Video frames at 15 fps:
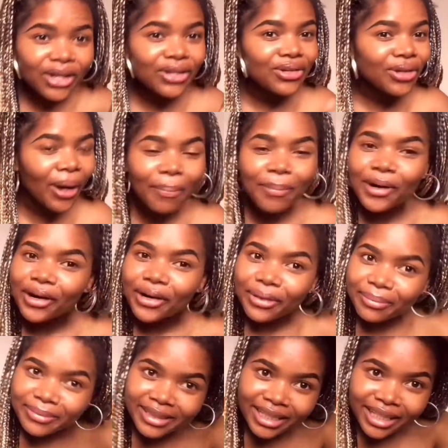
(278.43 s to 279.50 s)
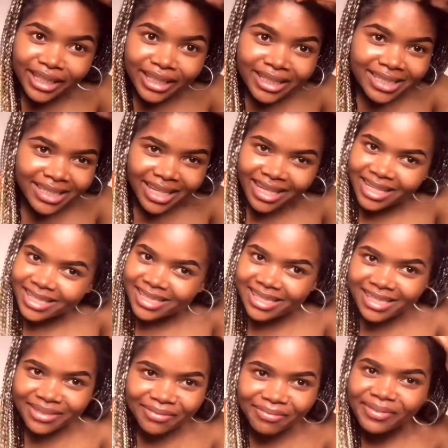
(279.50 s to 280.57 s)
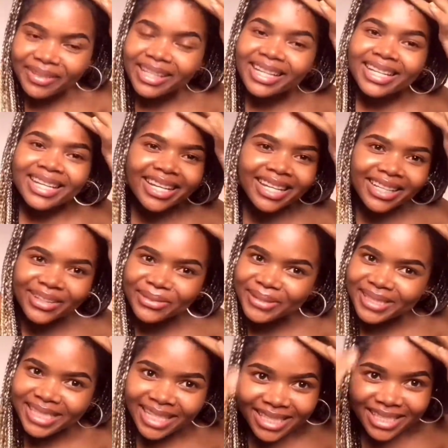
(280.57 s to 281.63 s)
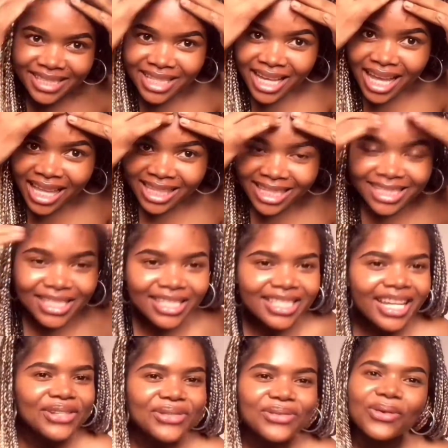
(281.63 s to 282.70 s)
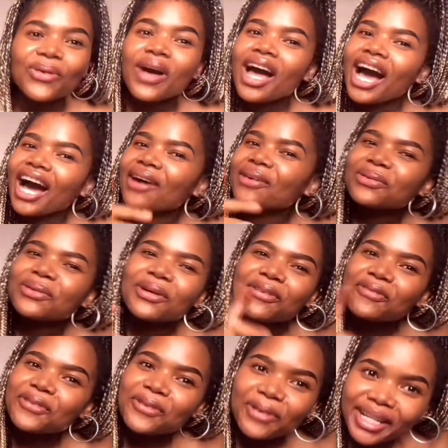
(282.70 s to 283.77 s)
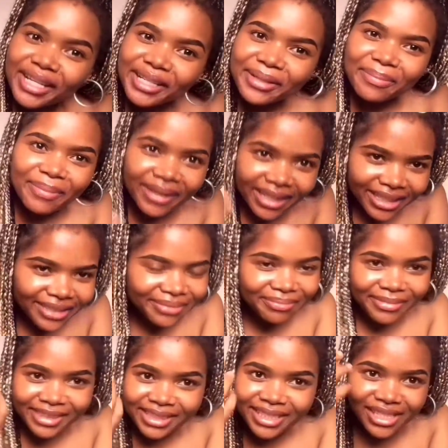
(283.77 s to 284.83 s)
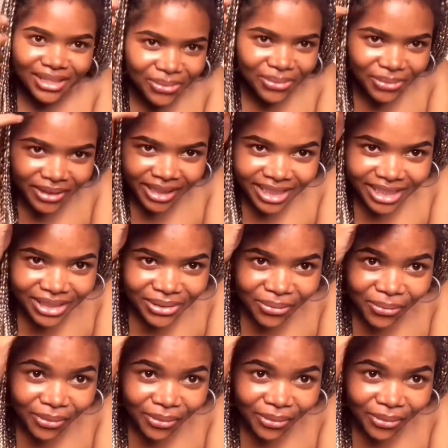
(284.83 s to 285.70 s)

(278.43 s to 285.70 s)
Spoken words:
Not permed, sis. Hell, sis, this is natural. I don't know if you're ready, but just watch.